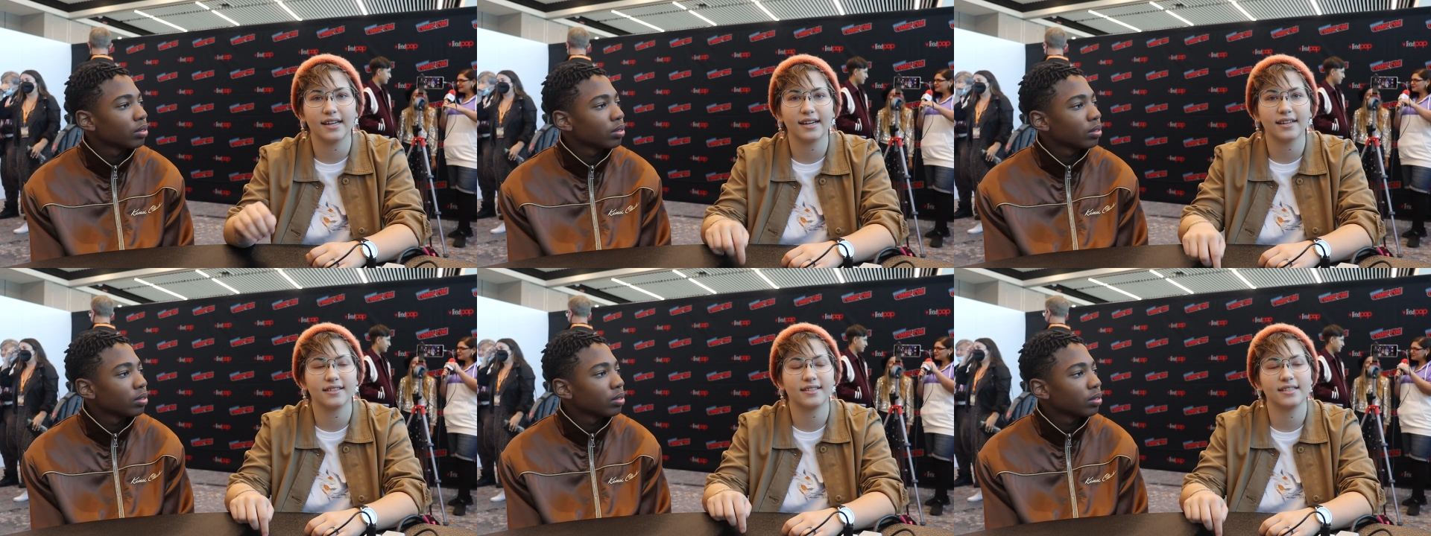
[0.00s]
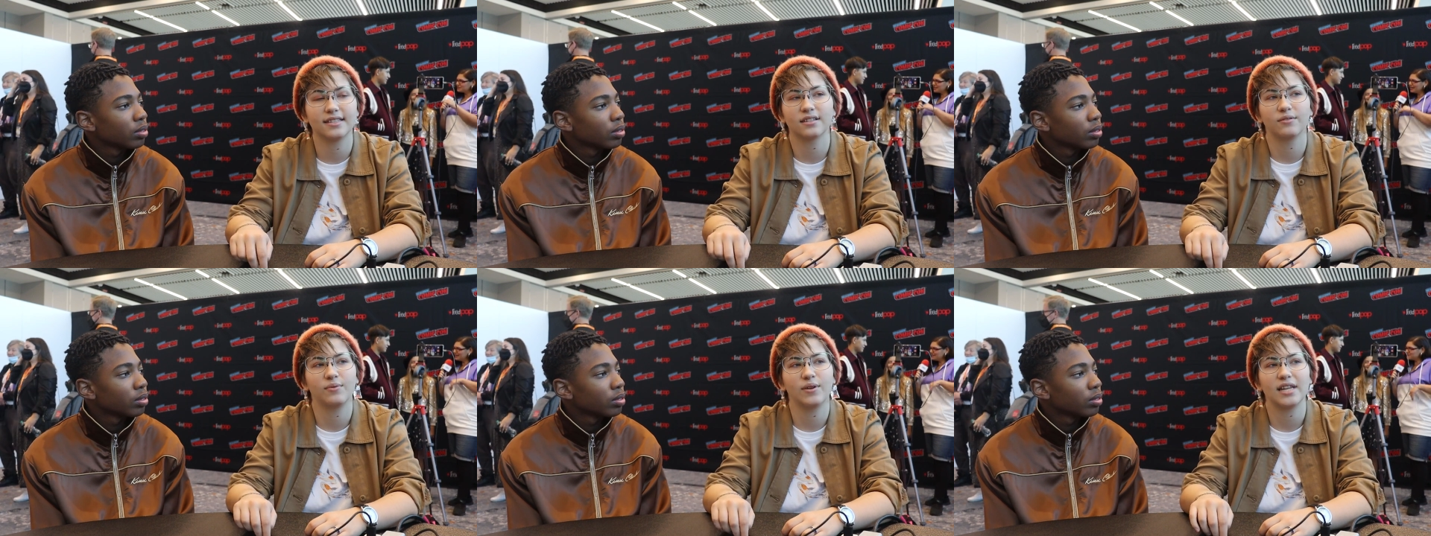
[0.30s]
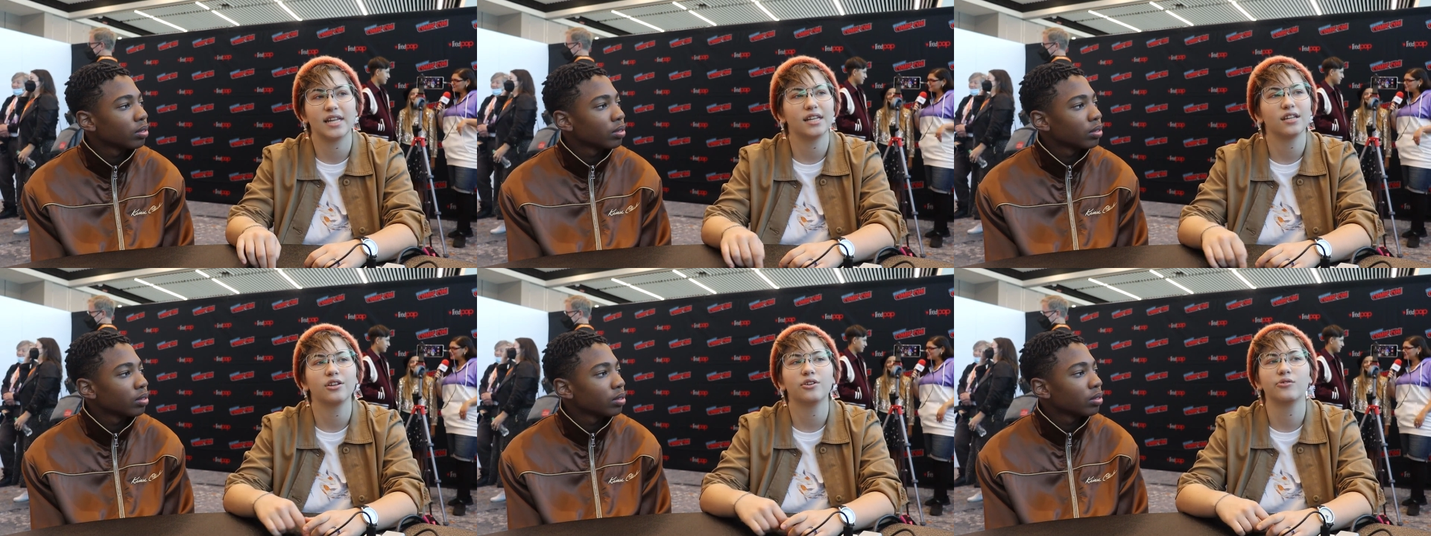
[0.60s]
Speaker 1: second
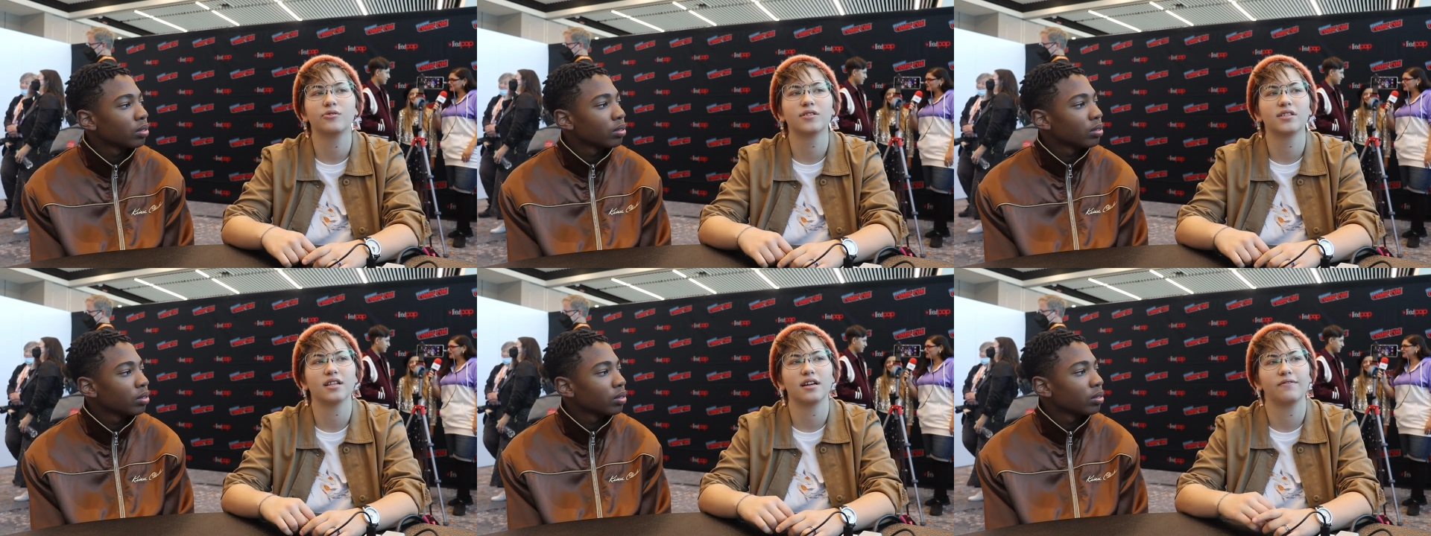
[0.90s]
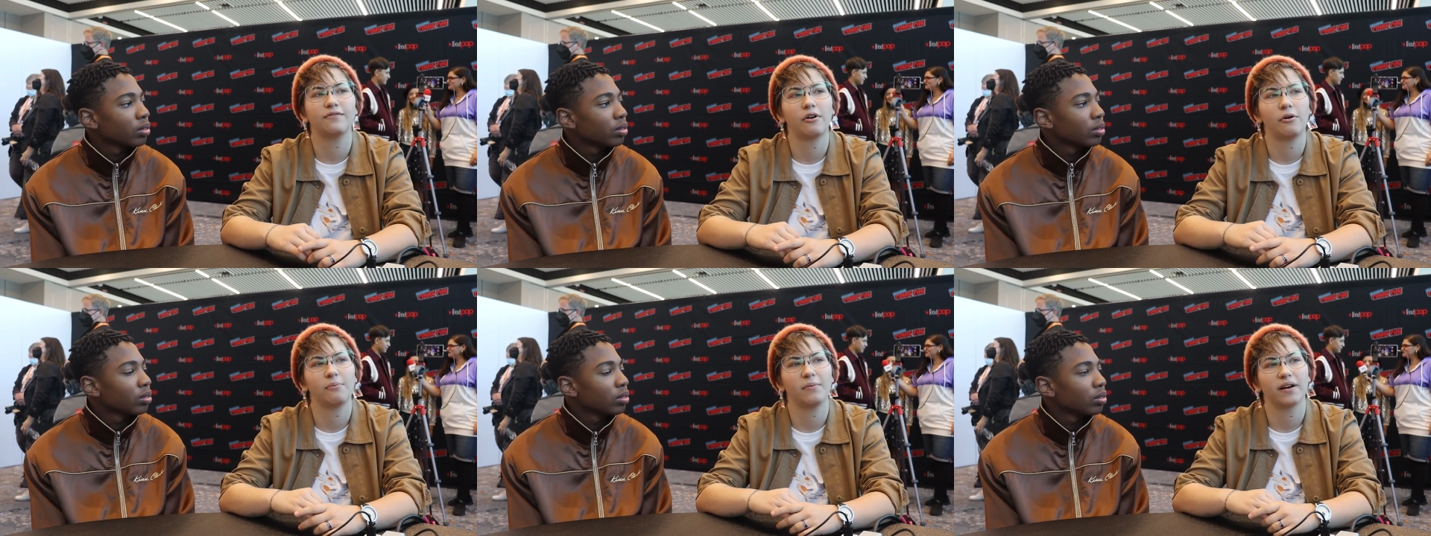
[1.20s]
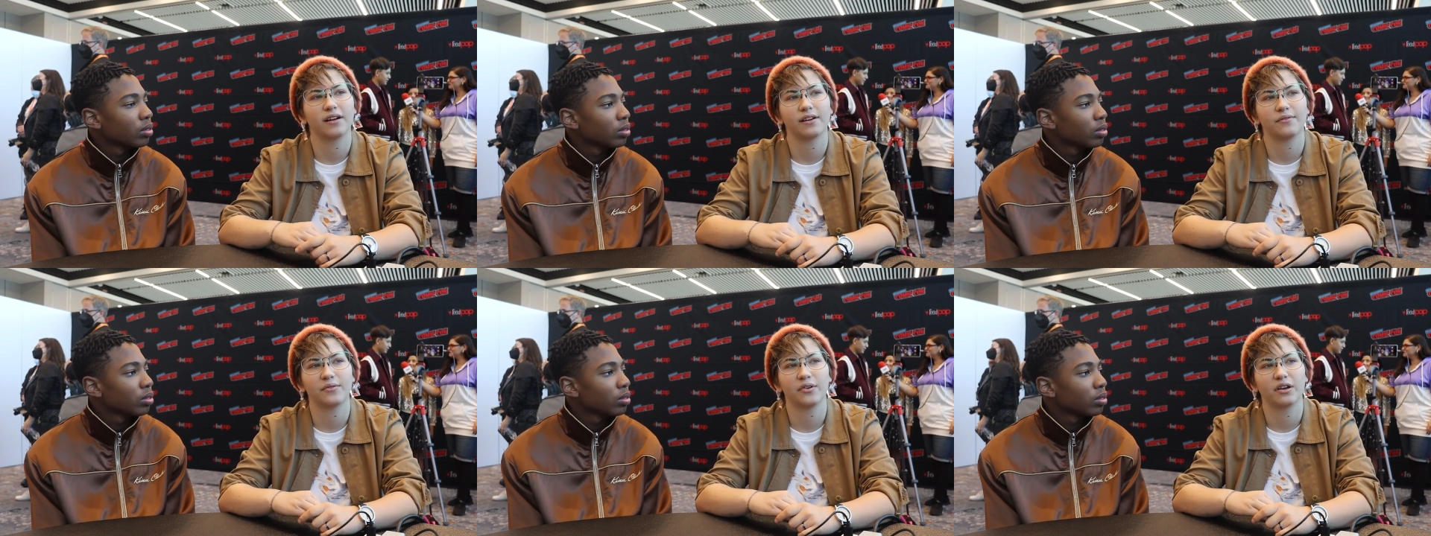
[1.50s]
season, we didn't use the
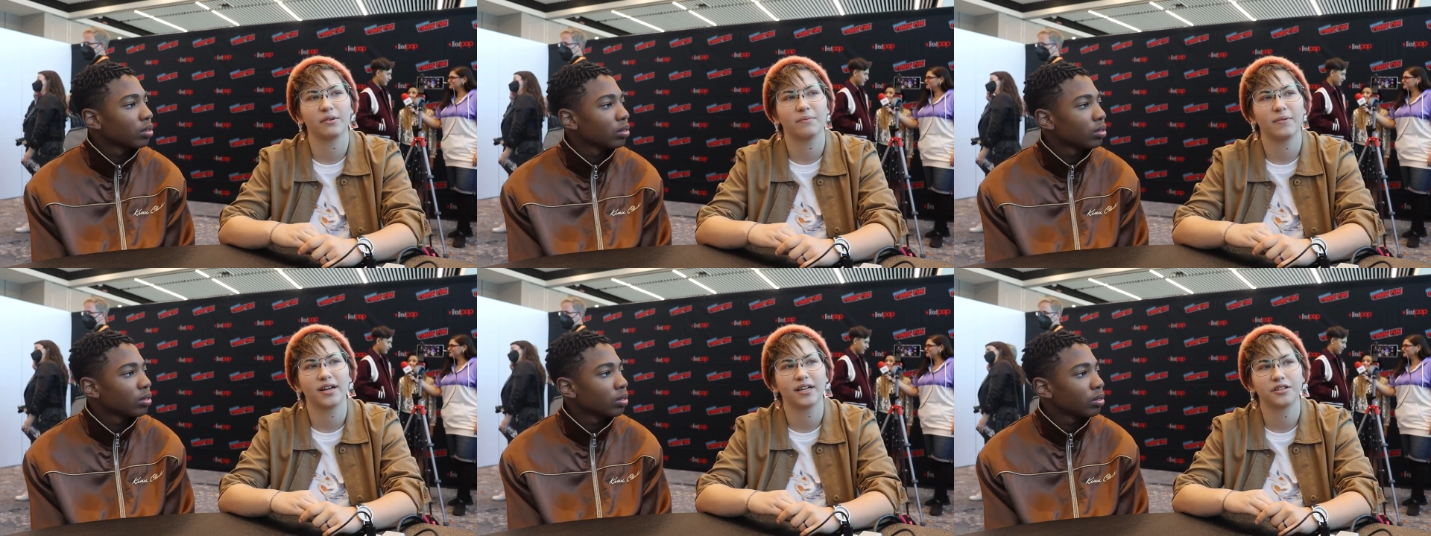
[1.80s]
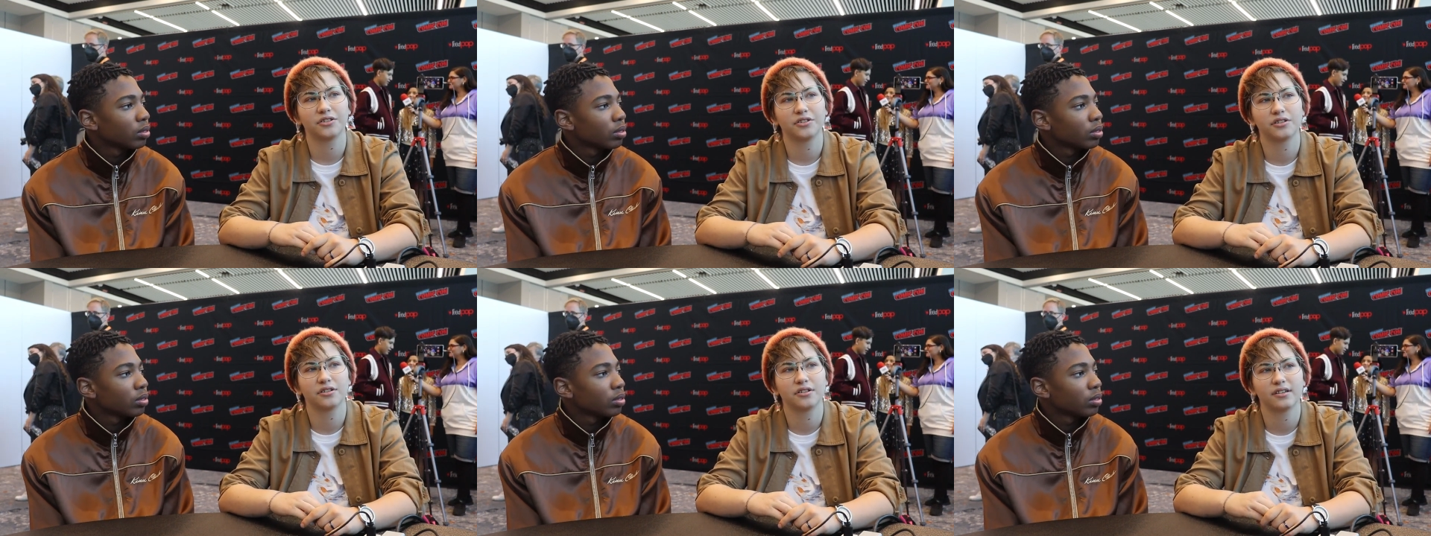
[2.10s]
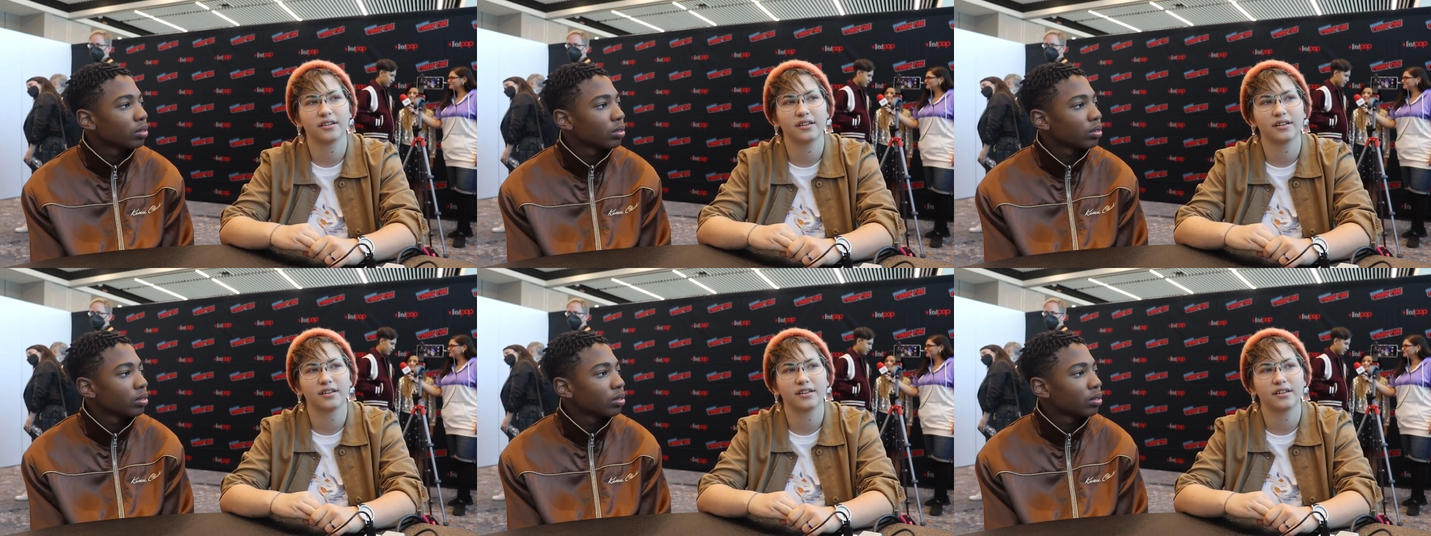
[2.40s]
foam bucket very much.